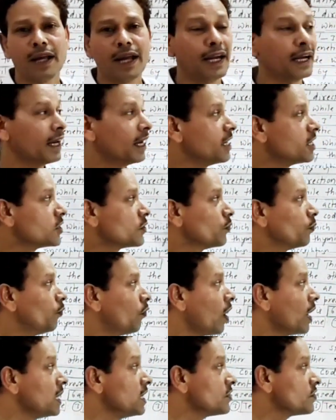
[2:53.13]
and it's
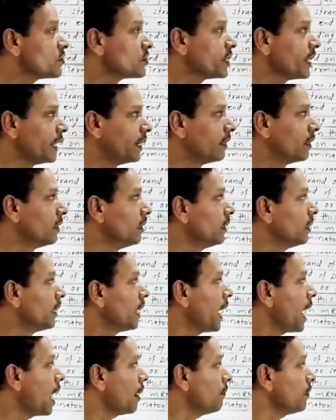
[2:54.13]
one strand
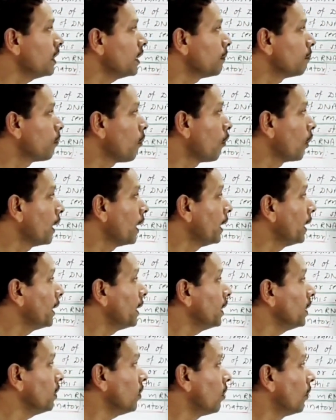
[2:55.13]
having a
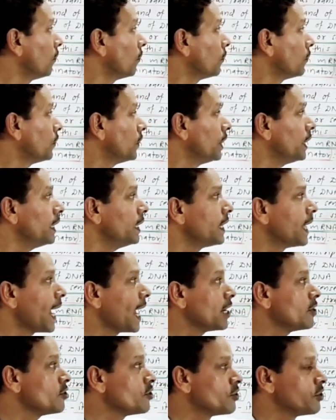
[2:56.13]
polarity of 3'
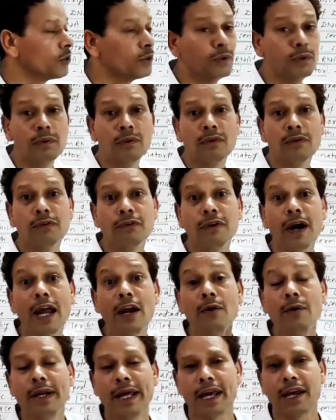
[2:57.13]
to
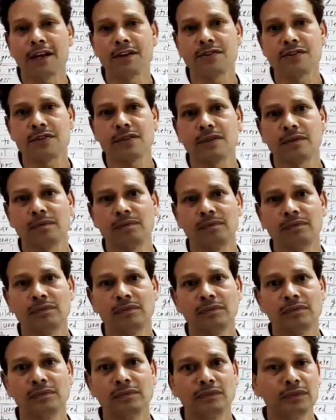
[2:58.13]
5'.
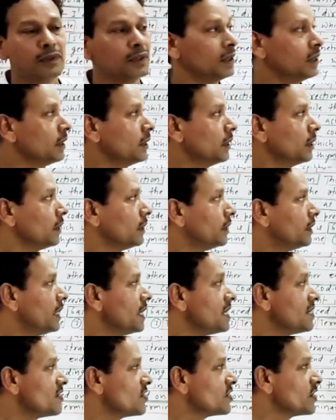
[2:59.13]

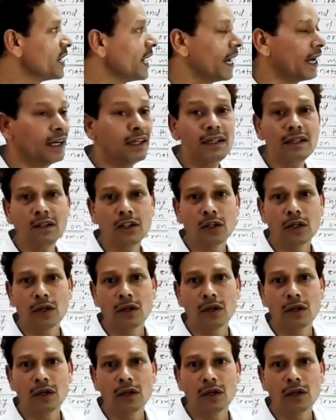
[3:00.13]
This strand